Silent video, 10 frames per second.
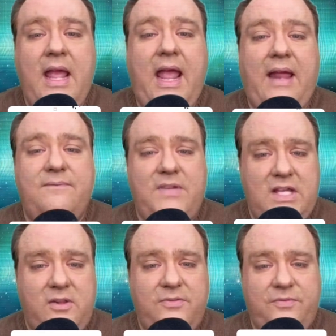and
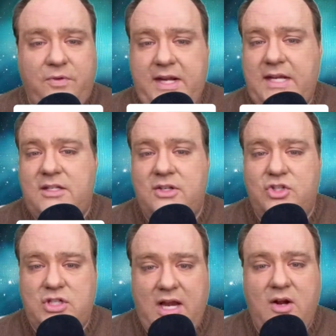feel free to
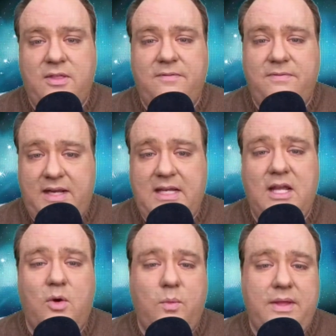share the
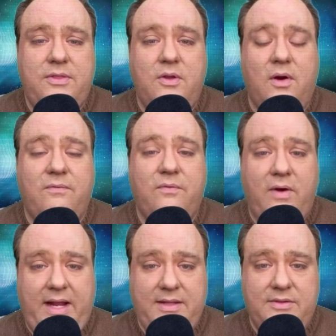video with your
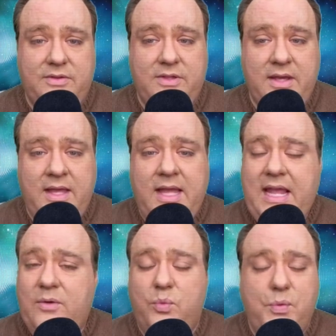friends.
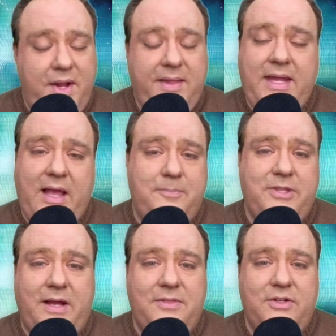It really helps
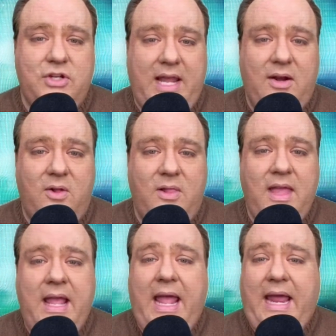out the channel,
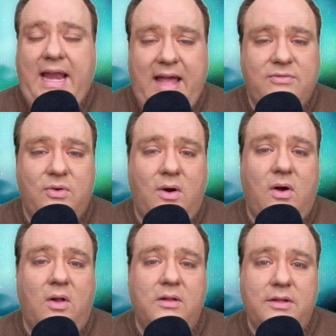and after
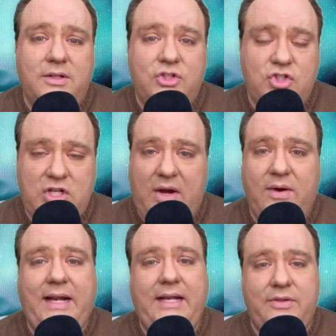all,
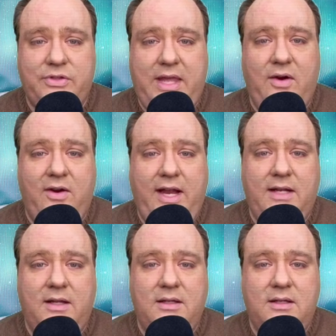sharing is caring.
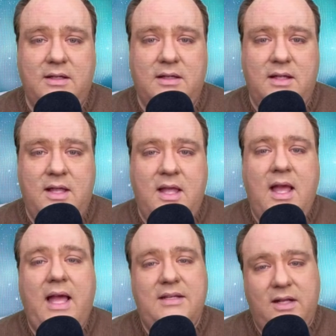
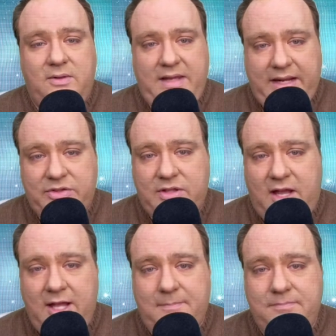Until next
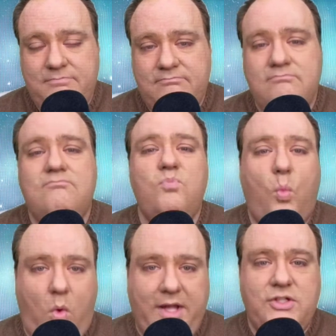time,
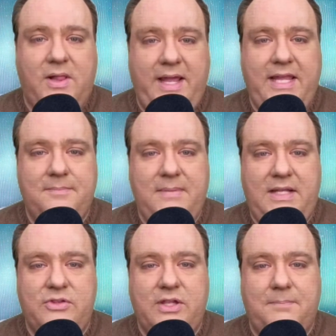watch like it
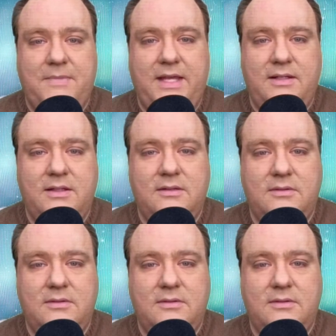means something.